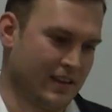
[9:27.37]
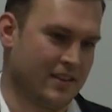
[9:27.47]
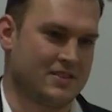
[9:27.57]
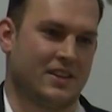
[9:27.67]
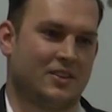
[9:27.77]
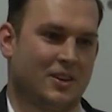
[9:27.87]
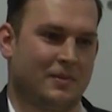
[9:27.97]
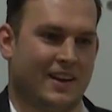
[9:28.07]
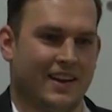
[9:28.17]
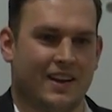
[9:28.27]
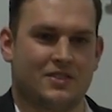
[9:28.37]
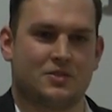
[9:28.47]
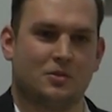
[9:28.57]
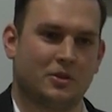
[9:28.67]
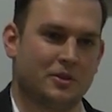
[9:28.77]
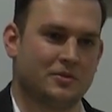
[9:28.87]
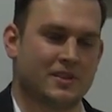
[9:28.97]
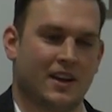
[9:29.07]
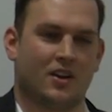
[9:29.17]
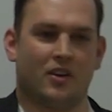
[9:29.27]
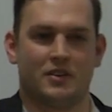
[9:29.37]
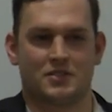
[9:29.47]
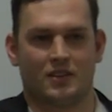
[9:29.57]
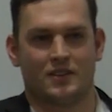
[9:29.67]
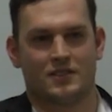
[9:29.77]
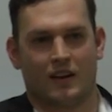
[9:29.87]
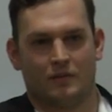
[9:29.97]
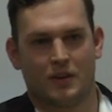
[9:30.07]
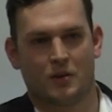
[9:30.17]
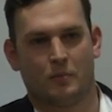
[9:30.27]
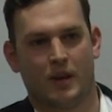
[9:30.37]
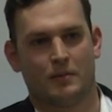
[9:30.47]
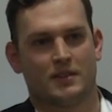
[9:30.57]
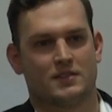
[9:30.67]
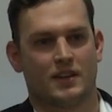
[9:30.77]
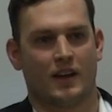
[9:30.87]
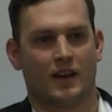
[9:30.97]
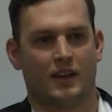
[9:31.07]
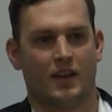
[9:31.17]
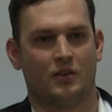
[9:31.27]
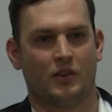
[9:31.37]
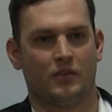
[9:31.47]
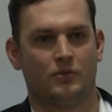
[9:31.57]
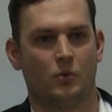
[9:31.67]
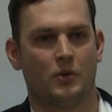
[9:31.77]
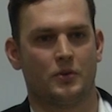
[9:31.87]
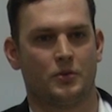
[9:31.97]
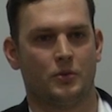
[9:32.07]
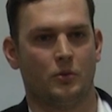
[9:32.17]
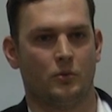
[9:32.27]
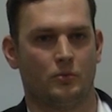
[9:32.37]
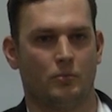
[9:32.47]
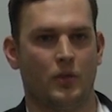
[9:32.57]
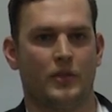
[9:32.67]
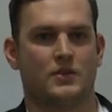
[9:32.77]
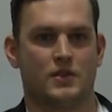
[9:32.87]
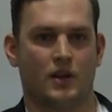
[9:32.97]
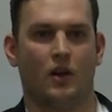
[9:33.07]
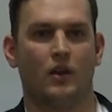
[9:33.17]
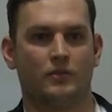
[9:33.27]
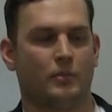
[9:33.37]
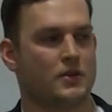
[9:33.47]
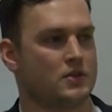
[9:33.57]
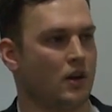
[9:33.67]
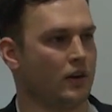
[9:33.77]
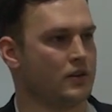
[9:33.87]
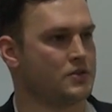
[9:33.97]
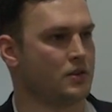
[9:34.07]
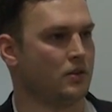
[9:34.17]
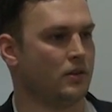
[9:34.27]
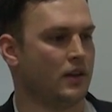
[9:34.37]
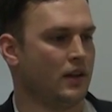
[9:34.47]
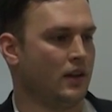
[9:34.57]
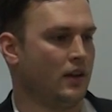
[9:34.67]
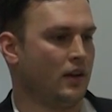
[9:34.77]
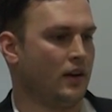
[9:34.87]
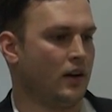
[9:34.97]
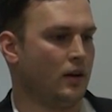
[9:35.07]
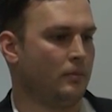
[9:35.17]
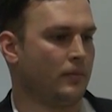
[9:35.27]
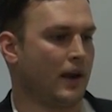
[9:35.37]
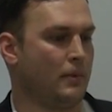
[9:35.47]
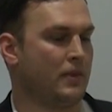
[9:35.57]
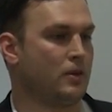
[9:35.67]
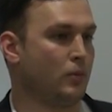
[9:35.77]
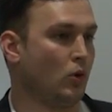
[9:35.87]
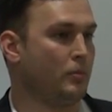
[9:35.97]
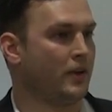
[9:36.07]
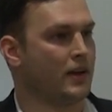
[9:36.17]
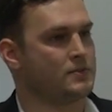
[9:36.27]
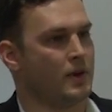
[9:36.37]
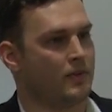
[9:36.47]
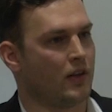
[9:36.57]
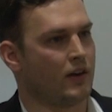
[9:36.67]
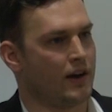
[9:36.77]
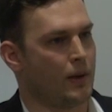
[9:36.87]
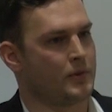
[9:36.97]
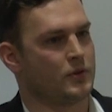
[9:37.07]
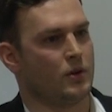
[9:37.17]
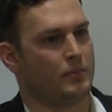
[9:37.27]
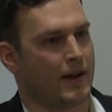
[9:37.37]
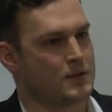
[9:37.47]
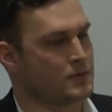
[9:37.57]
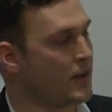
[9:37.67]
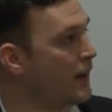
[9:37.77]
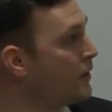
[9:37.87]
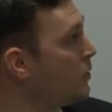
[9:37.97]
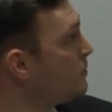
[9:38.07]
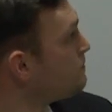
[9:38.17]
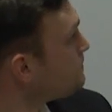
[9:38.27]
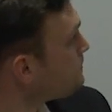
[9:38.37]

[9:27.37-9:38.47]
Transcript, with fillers: I was like, "Look, man, I got school loans, I got car insurance, I got vehicle payments. I, I can't really afford to put this thing off much longer." So, um, kind of bit the bullet because my father had an opportunity at Bass Mechanical